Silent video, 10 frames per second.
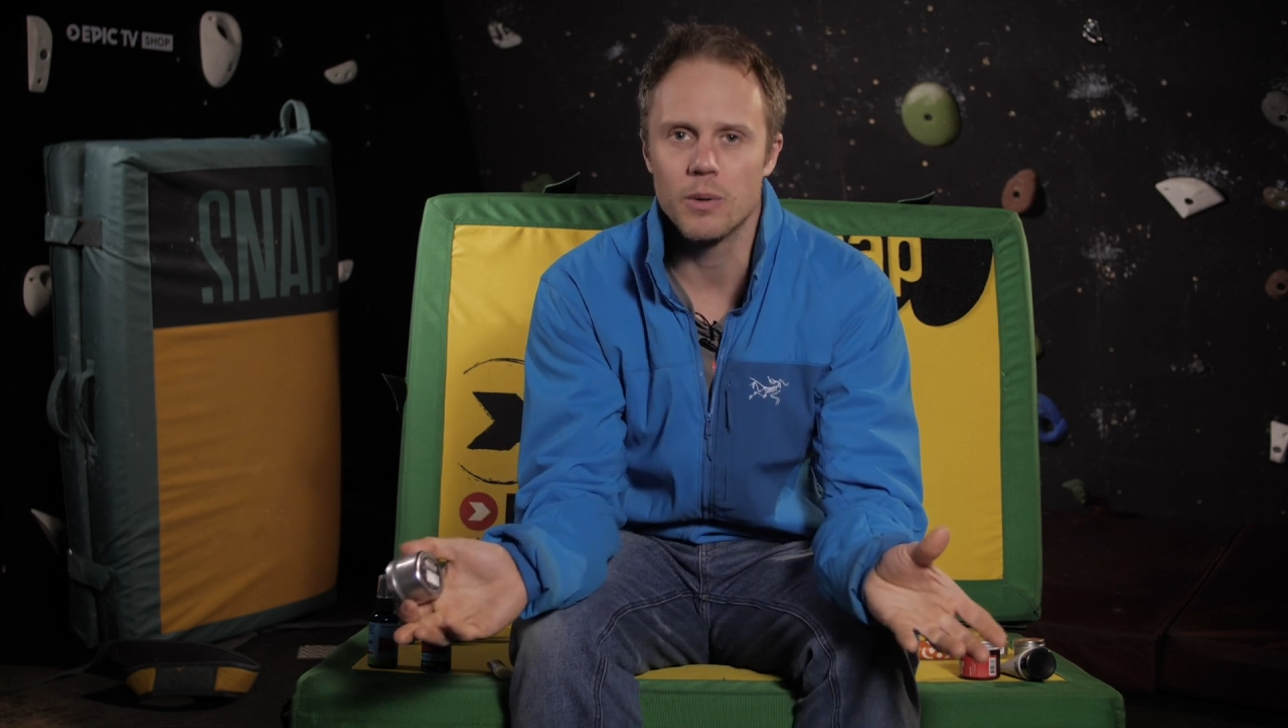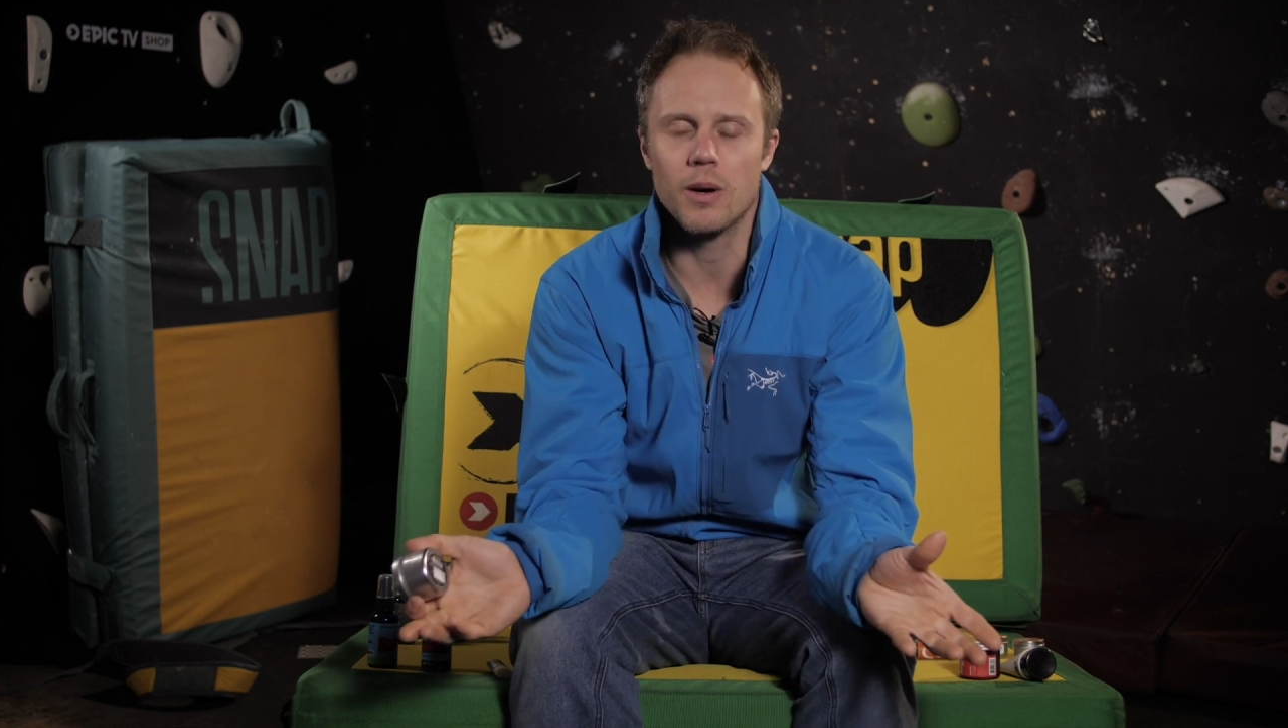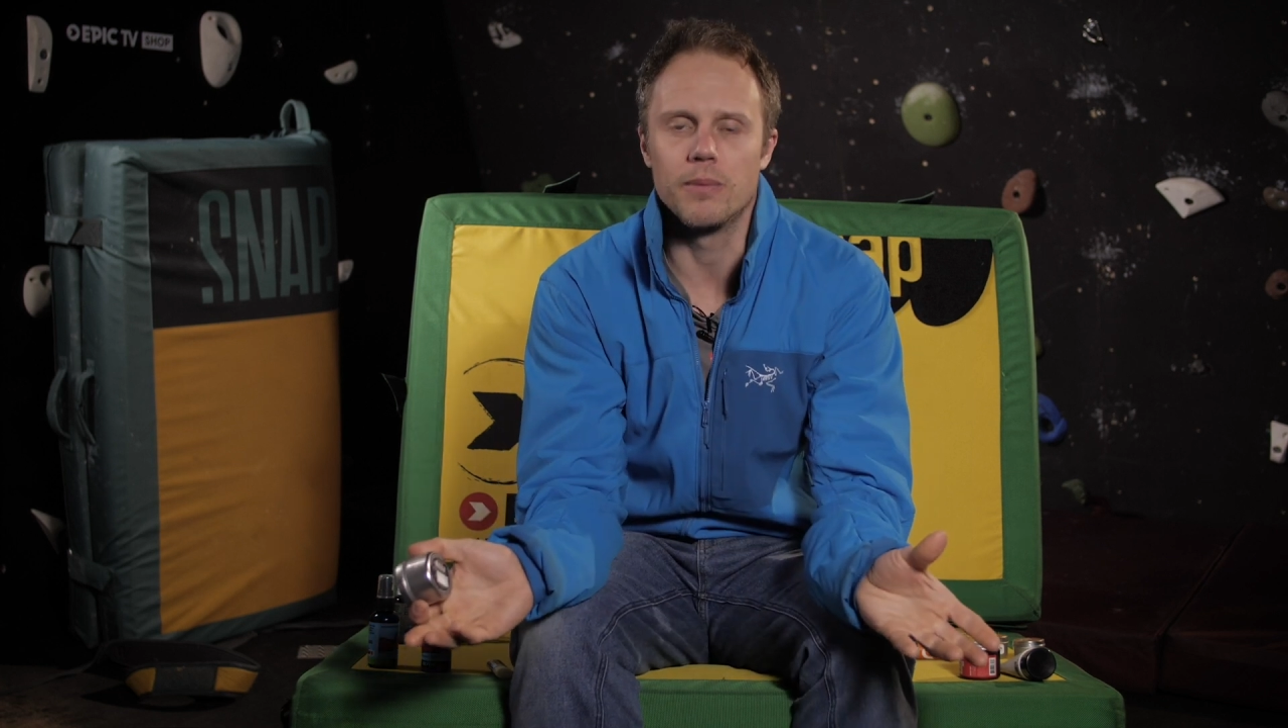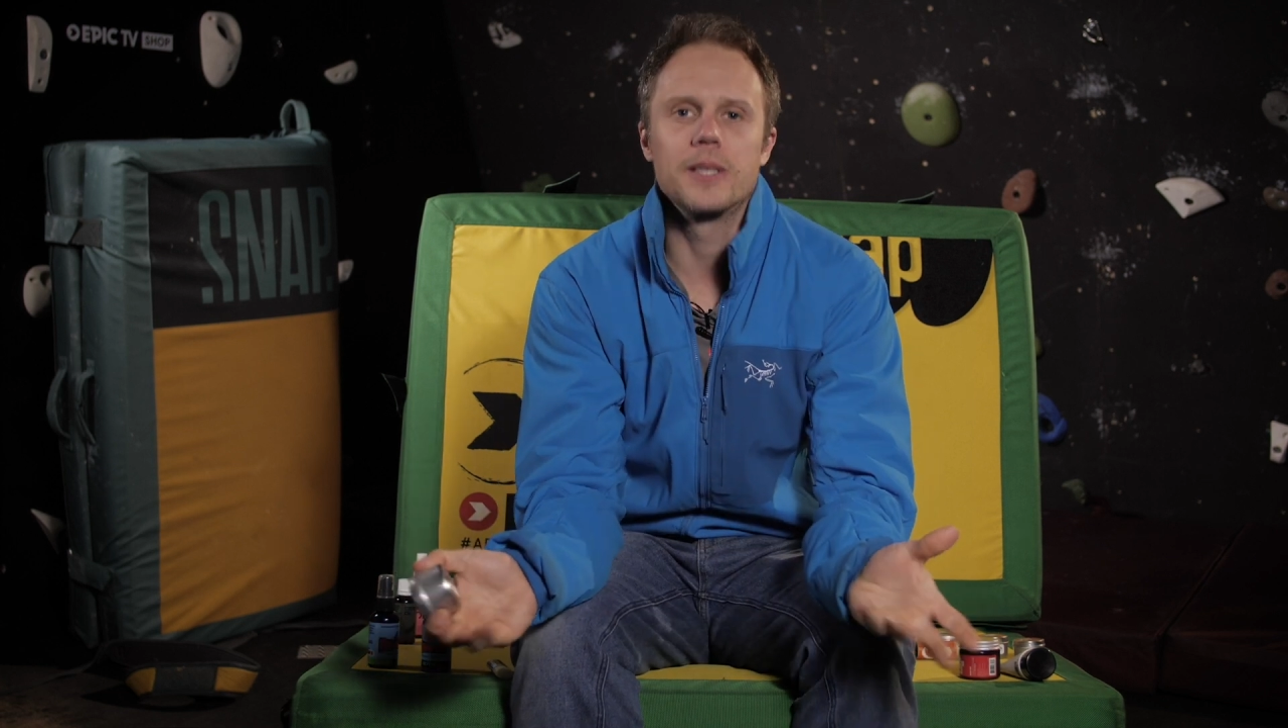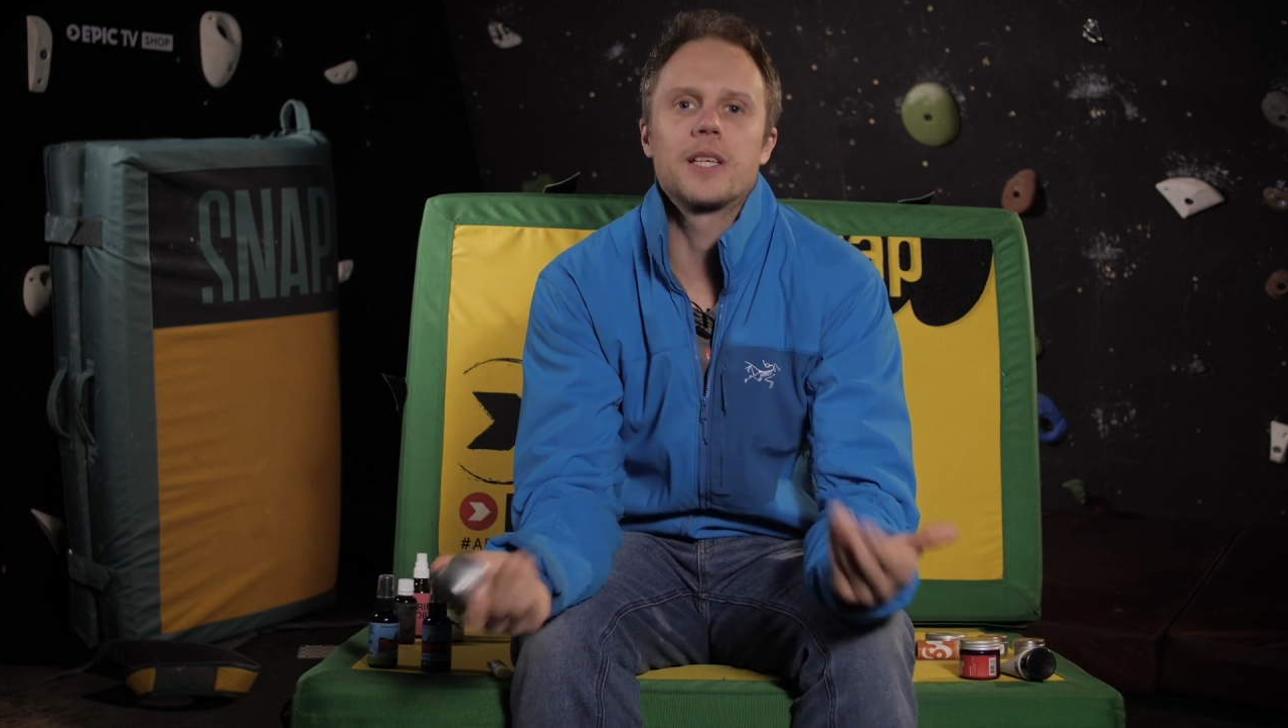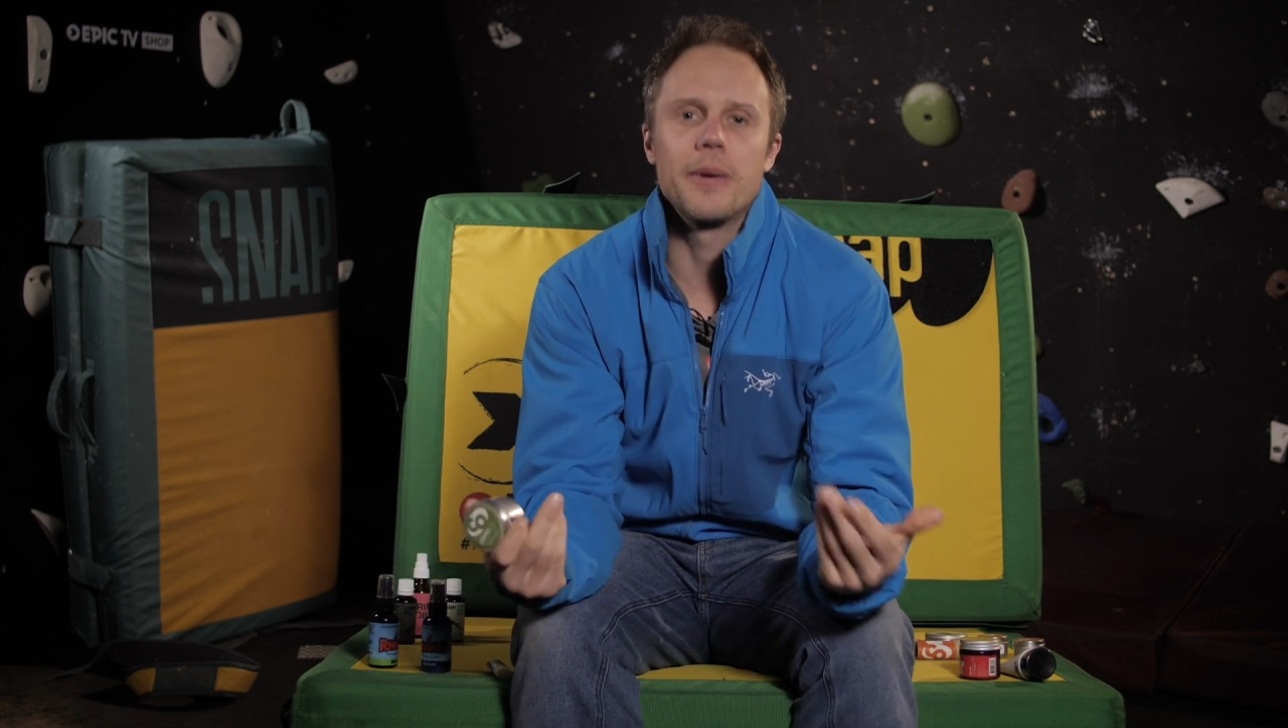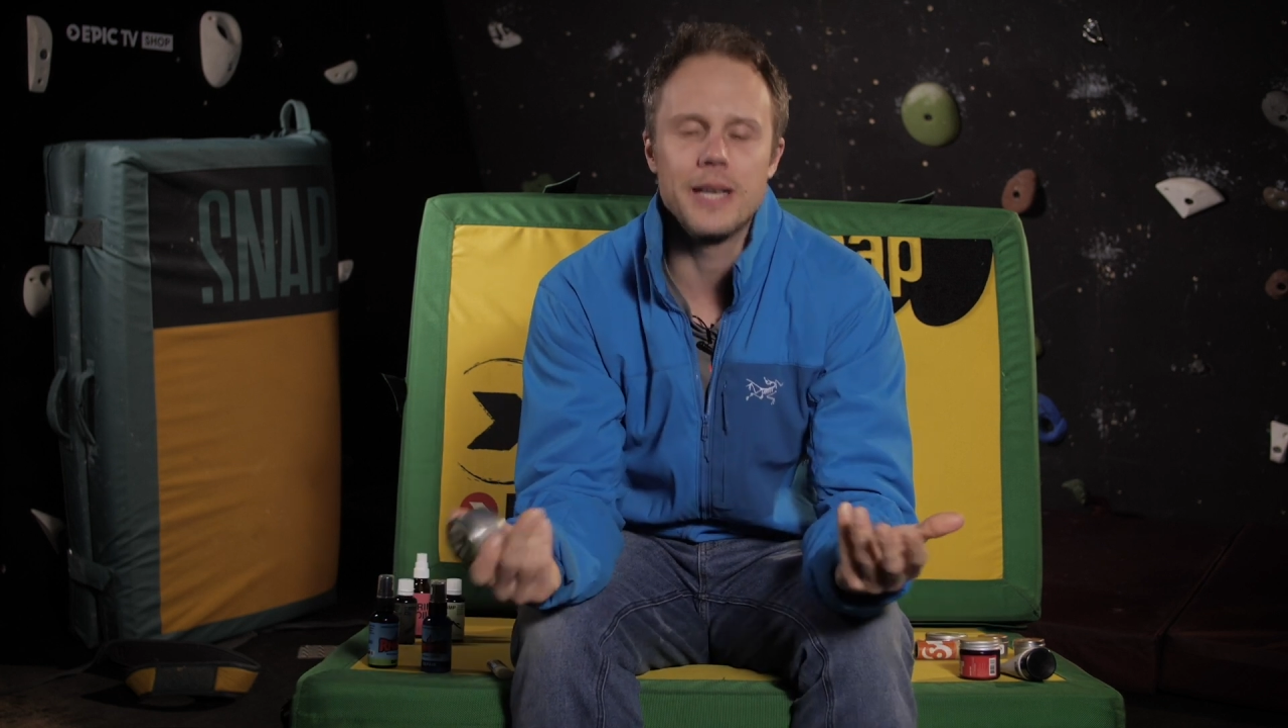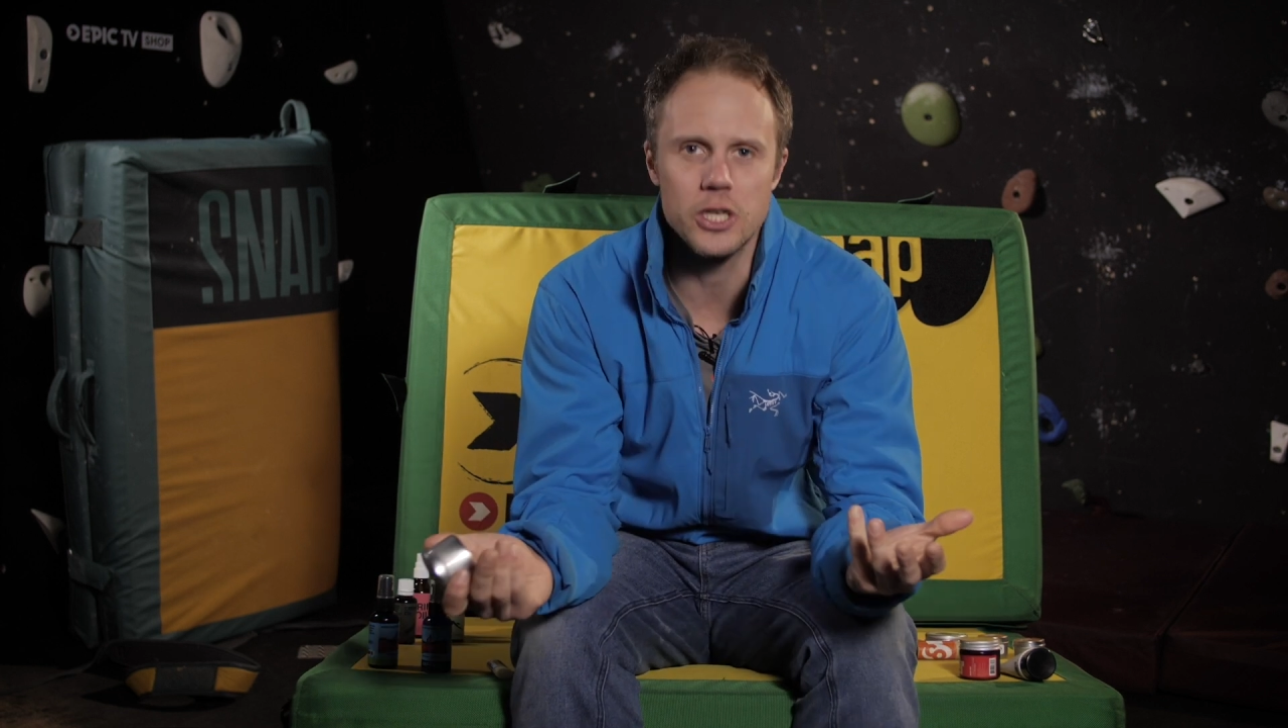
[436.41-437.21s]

well, it's going